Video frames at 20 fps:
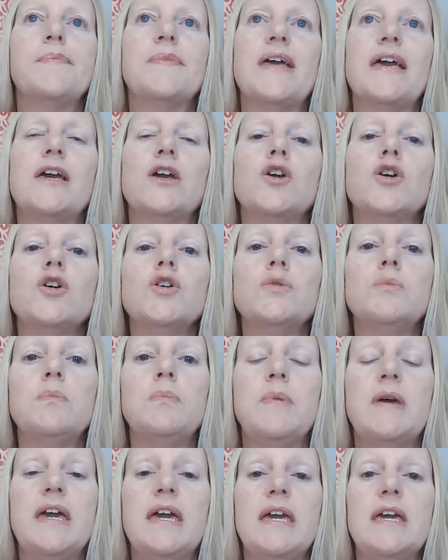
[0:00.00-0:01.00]
it could
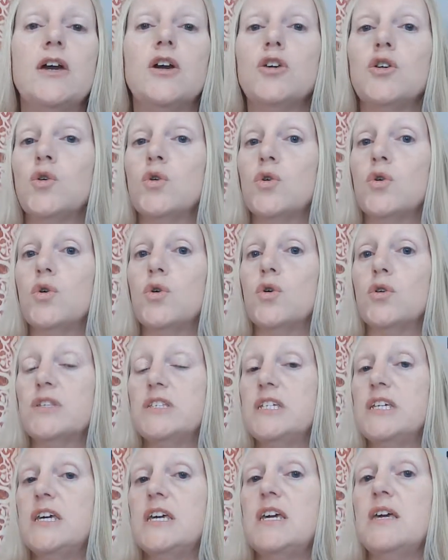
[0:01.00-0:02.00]
be your
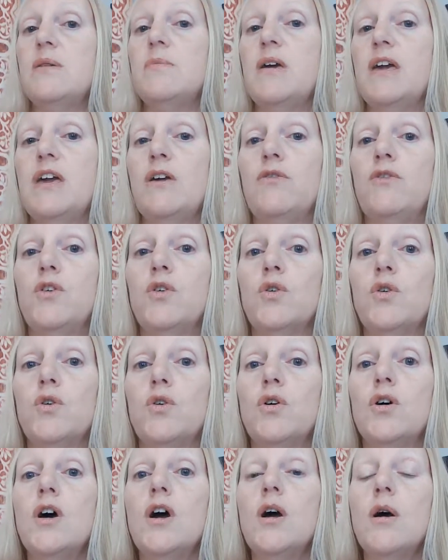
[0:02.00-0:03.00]
team if
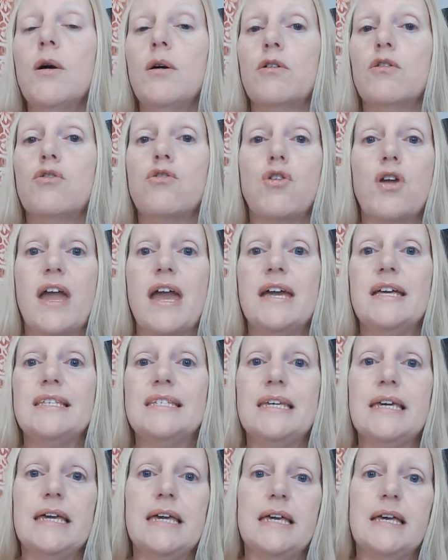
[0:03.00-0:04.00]
you're
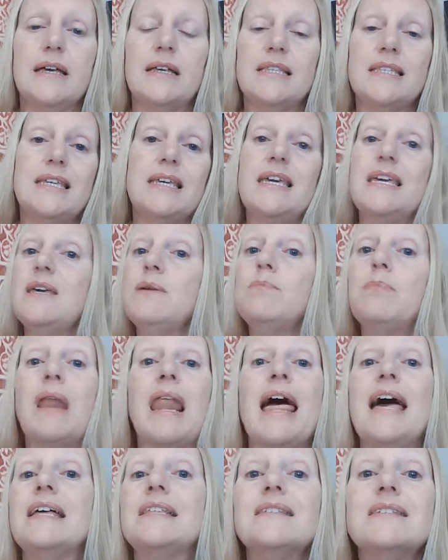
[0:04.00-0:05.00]
creating tea
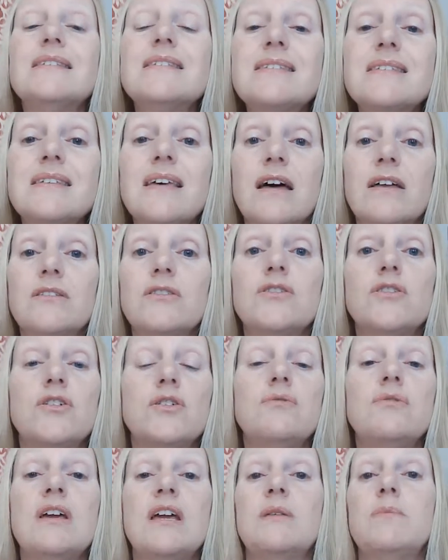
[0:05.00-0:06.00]
blends and
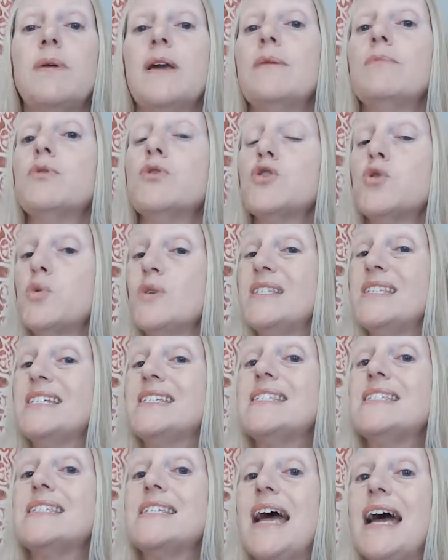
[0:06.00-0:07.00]
you need people to
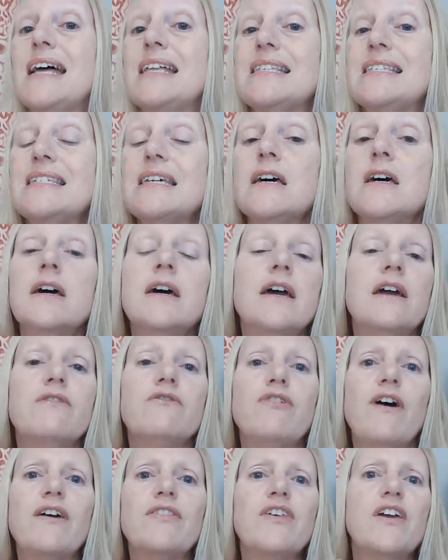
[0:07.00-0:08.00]
understand. In
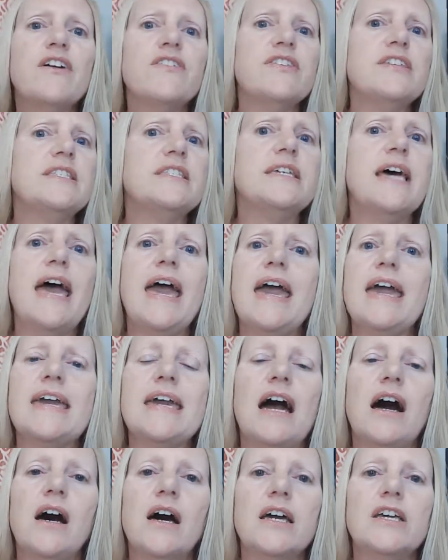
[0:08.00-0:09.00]
fact, the other
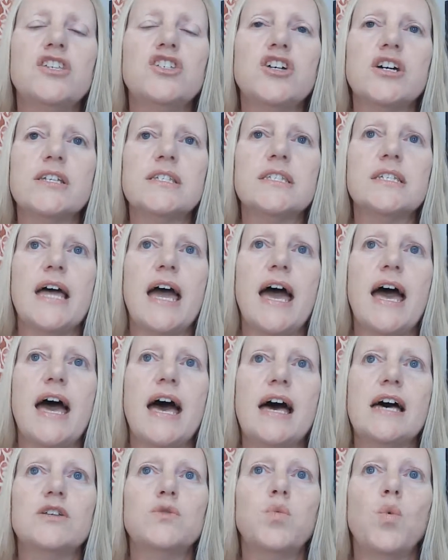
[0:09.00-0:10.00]
day I just
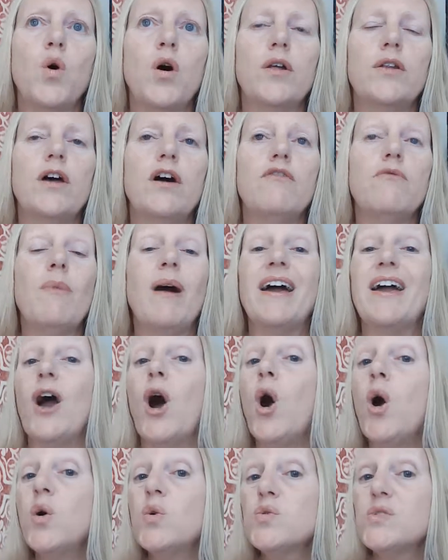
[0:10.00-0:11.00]
had one of my
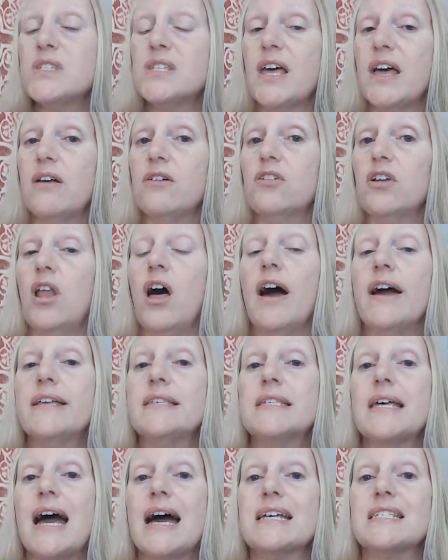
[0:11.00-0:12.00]
wholesale
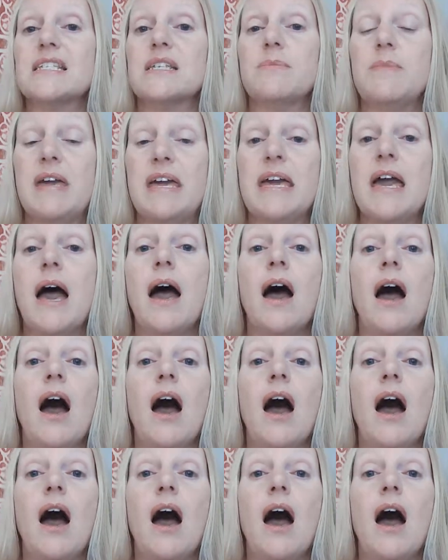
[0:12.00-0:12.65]
clients ask me